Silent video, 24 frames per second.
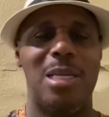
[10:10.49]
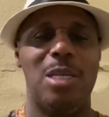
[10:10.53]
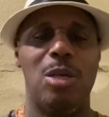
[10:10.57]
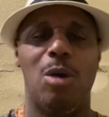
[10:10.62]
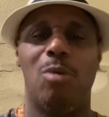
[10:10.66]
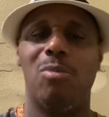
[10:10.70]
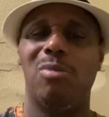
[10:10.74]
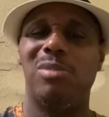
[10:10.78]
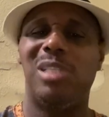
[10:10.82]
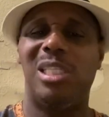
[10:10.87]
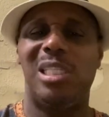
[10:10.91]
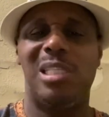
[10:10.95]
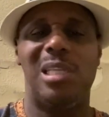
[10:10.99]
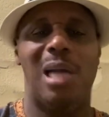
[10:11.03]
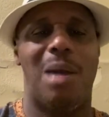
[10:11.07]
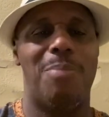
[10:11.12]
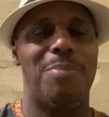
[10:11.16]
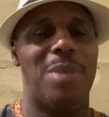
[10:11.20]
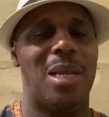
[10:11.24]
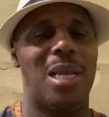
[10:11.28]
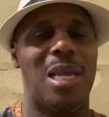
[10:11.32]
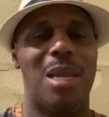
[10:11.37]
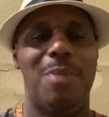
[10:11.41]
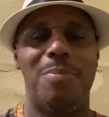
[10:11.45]
Yo, what's up,
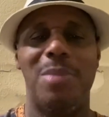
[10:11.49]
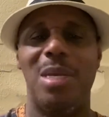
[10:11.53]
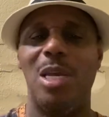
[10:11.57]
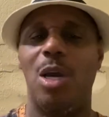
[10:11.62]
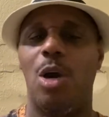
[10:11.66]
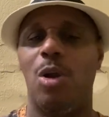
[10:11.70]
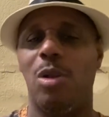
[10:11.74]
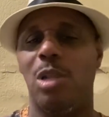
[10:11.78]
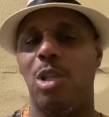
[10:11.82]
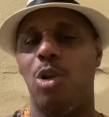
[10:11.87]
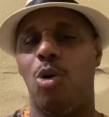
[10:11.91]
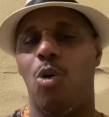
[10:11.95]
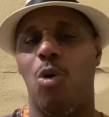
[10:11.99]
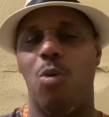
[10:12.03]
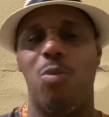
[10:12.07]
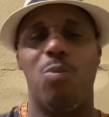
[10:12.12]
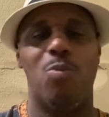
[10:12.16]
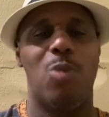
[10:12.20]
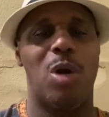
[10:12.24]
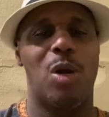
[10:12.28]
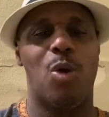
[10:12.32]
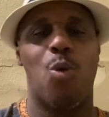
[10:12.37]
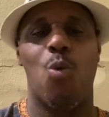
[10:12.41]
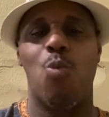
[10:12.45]
man? Get me a little
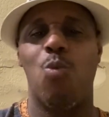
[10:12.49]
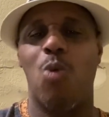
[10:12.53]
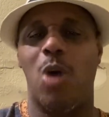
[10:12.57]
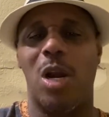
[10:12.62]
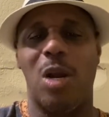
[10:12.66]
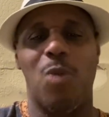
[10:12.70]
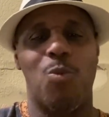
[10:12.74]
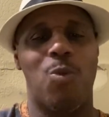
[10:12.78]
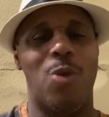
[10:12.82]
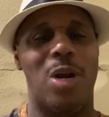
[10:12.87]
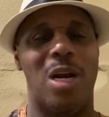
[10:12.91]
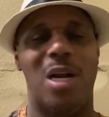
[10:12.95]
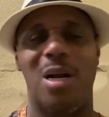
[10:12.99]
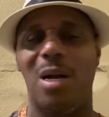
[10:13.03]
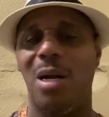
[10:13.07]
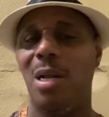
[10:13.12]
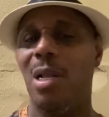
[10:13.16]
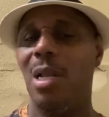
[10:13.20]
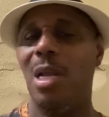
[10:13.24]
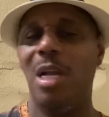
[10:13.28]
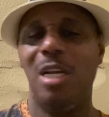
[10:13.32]
one-on-one with her